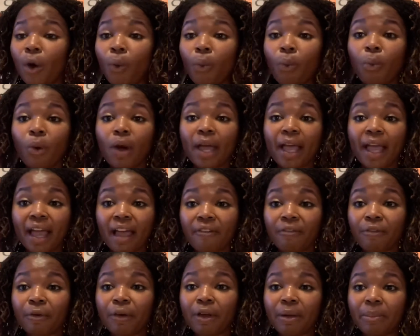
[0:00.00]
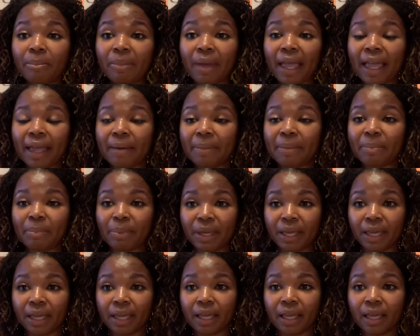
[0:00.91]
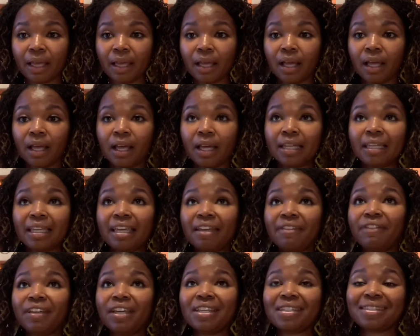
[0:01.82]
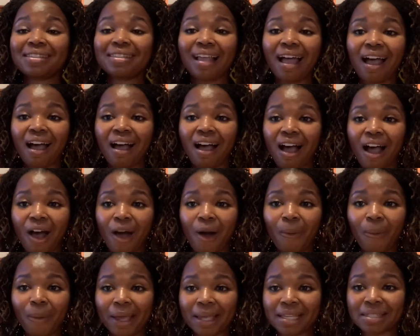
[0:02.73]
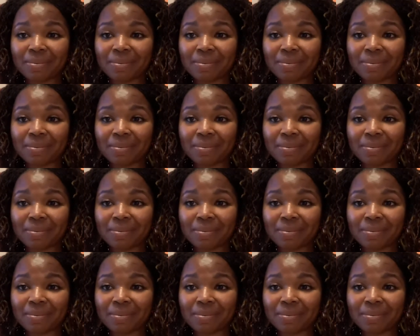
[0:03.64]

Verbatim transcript: whatever it may be. Giving is not always